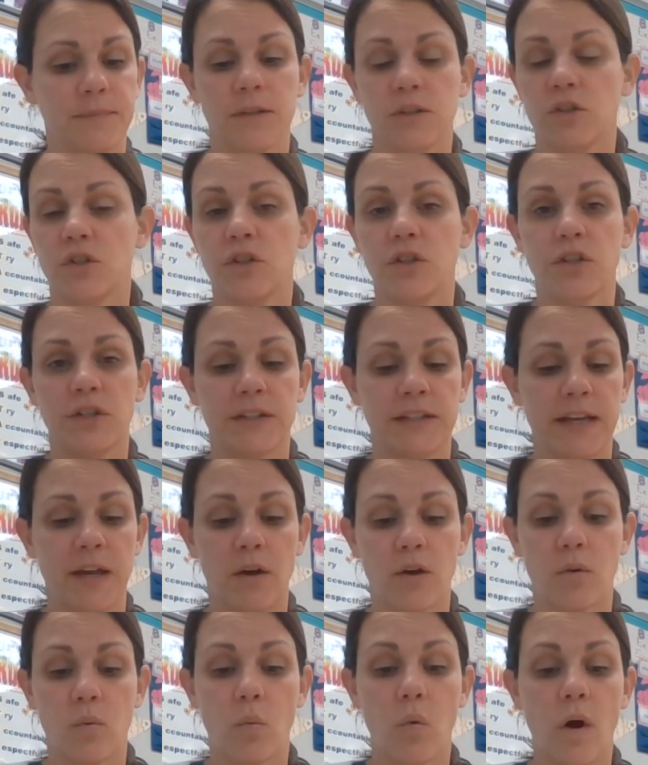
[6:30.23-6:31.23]
She just
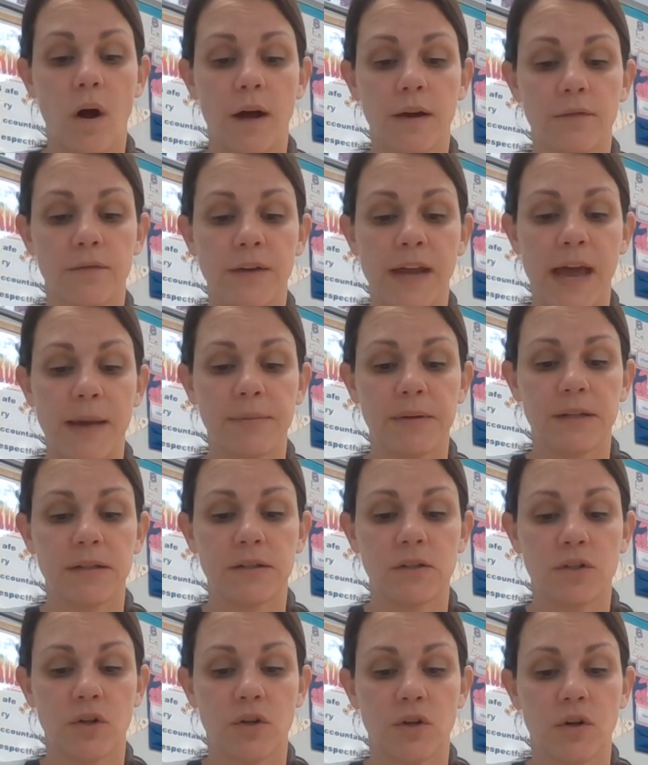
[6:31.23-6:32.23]
held a wad of
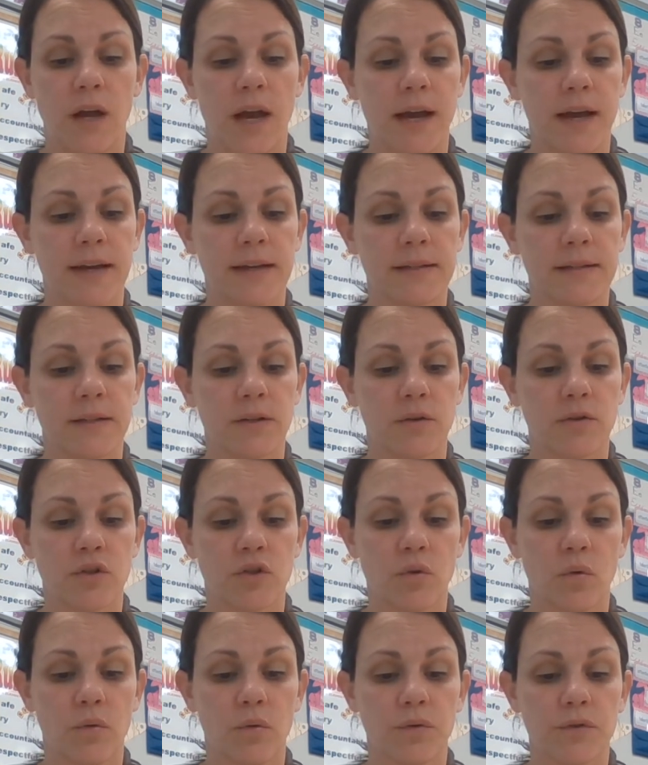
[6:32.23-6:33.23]
napkins to her eyes and her
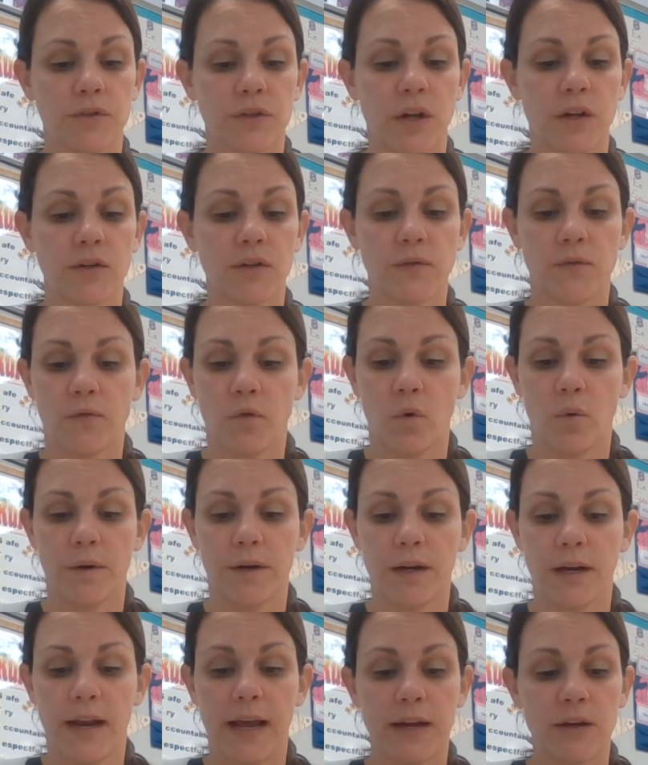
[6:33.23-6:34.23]
shoulders hunched
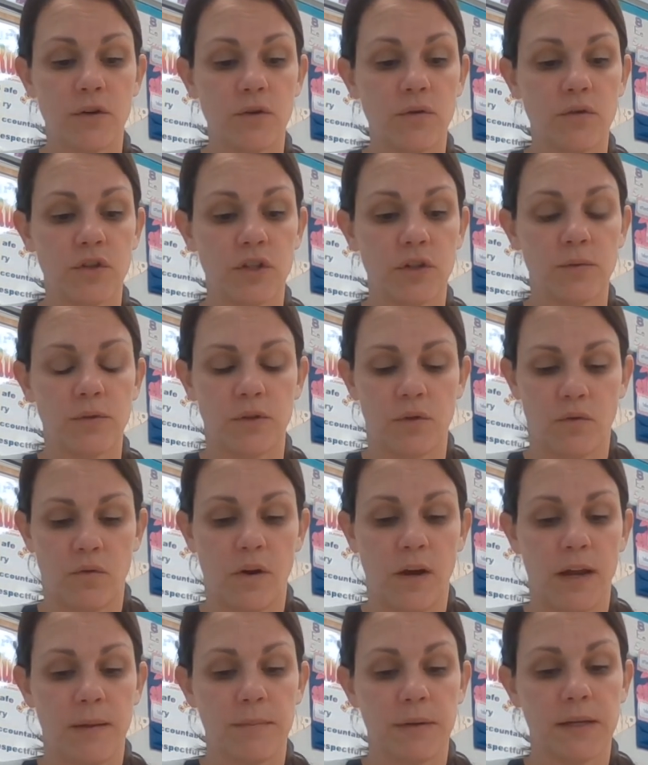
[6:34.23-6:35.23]
forward, and I knew she was
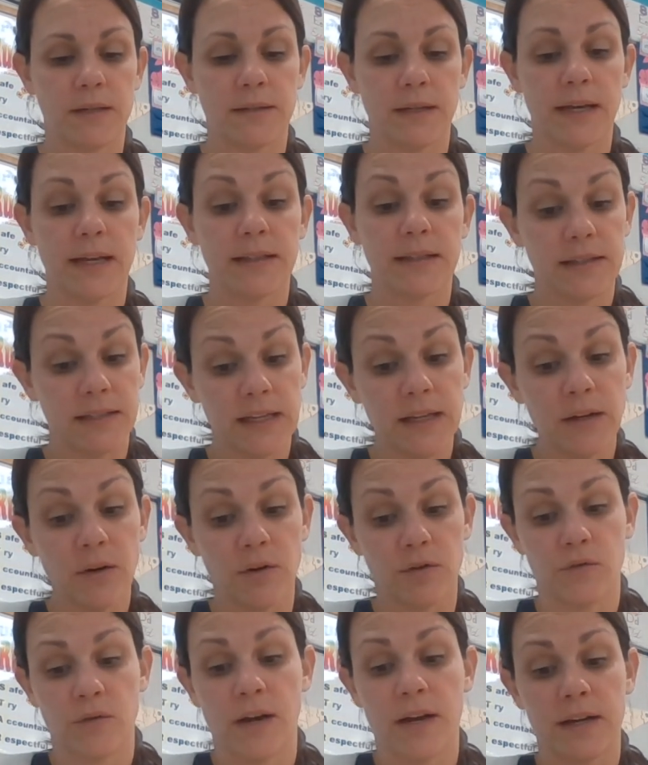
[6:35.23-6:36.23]
crying because I had seen her
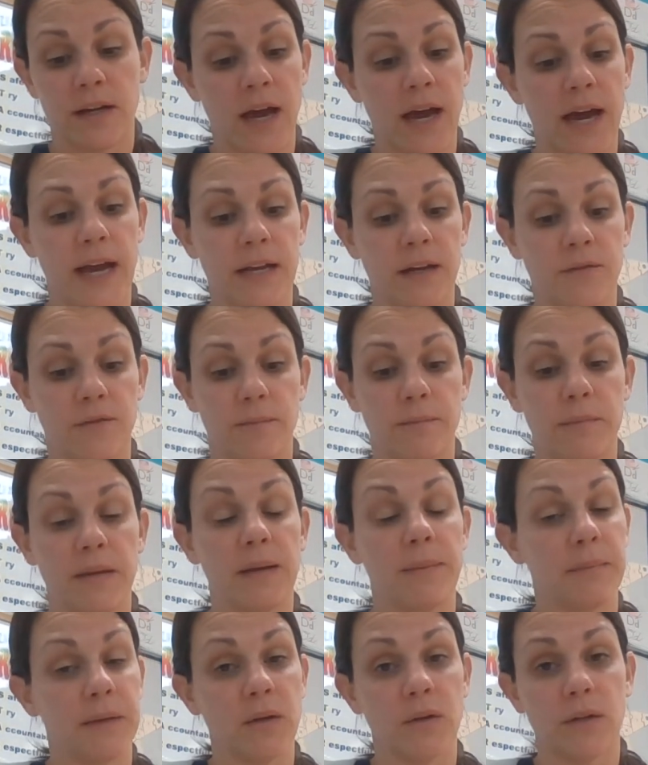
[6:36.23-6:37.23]
trying to hide it from me
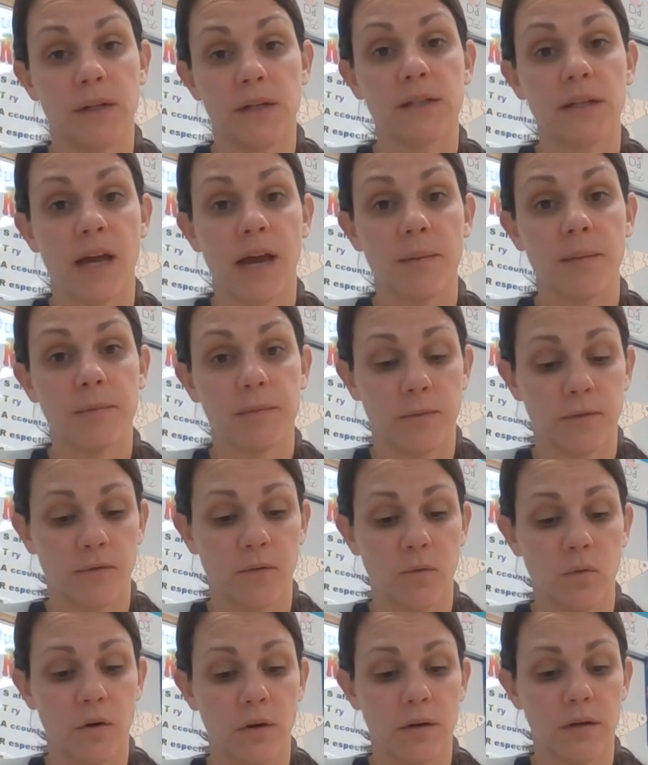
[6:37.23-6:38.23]
a million times
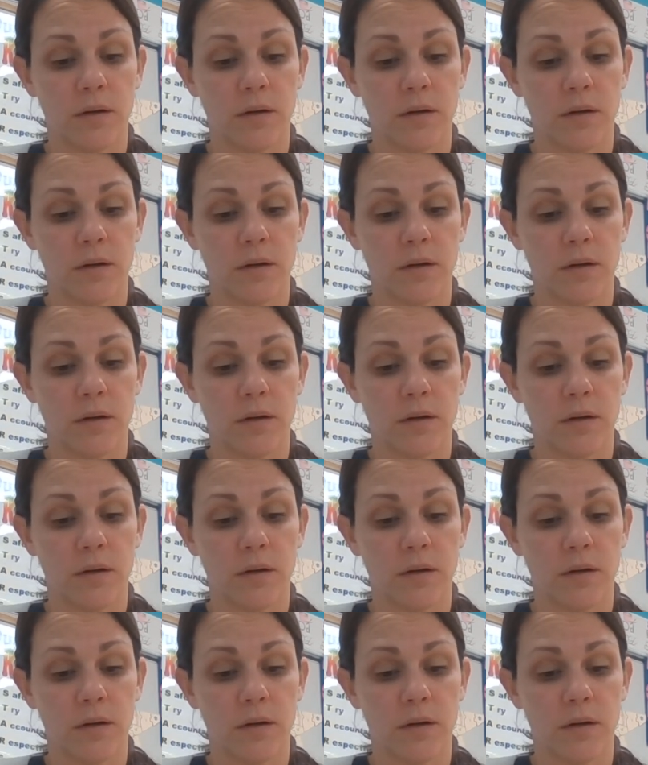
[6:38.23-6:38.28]
before.